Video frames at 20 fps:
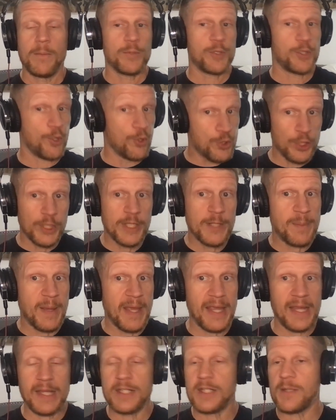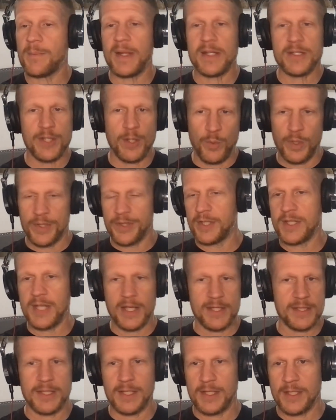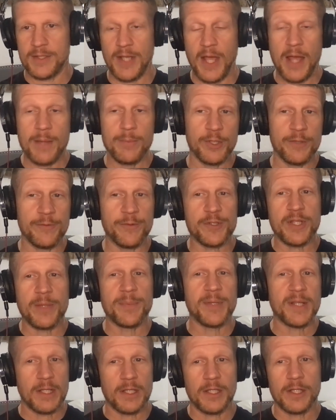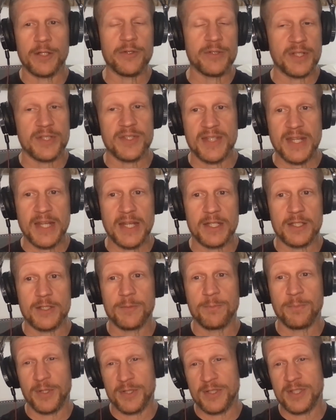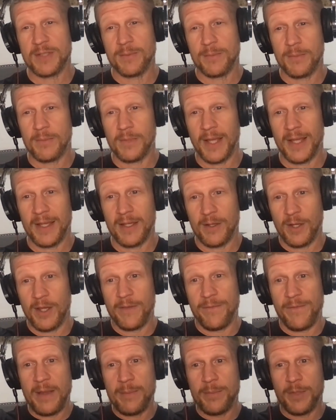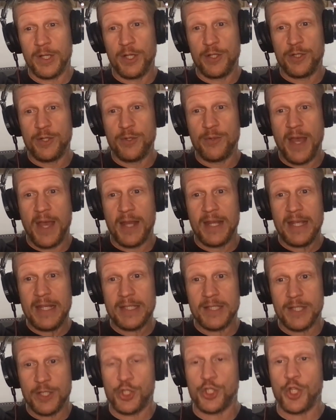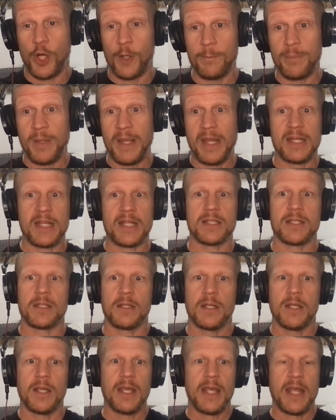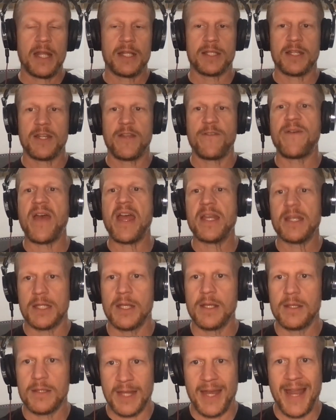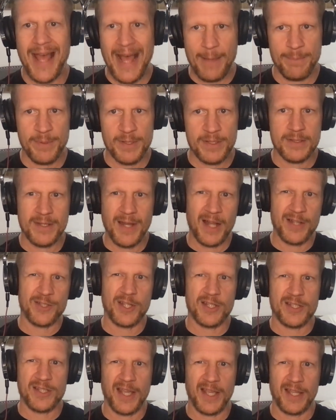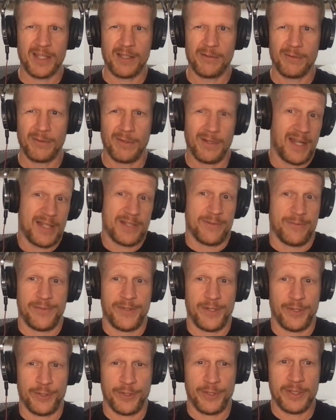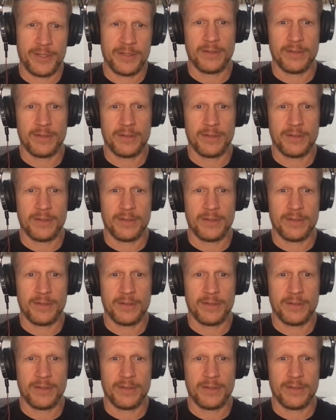Usually pain, depends on what the test is. I'm looking for something clear and distinct. Like if I'm going to do that, it's a sharp pain. It's an event that happens, not just like, well, that doesn't feel good.